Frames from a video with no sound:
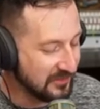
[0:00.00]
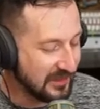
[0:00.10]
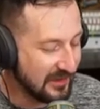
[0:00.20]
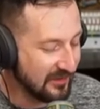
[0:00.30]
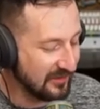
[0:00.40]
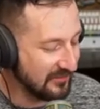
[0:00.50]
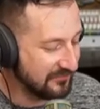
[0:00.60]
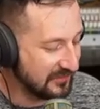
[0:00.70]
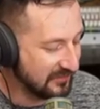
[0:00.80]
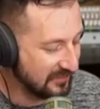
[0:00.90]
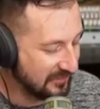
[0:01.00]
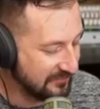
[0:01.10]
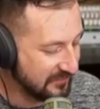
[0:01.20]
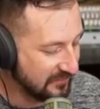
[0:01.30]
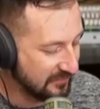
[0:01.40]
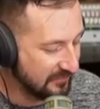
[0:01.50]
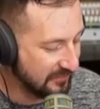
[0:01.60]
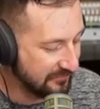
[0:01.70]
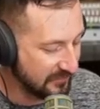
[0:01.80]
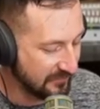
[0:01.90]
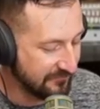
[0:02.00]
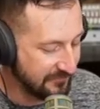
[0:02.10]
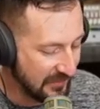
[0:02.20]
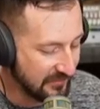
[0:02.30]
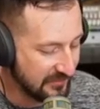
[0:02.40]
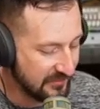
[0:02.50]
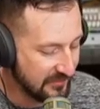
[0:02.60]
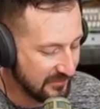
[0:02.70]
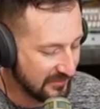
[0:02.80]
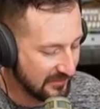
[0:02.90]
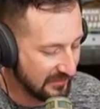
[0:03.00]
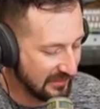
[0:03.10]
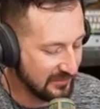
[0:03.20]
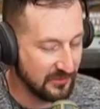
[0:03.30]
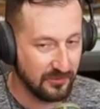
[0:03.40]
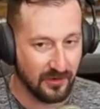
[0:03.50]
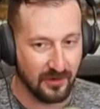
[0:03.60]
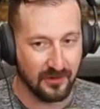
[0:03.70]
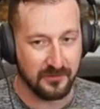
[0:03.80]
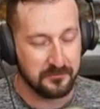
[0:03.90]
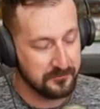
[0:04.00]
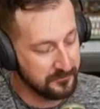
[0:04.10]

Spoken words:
I don't care if you're a felon and you are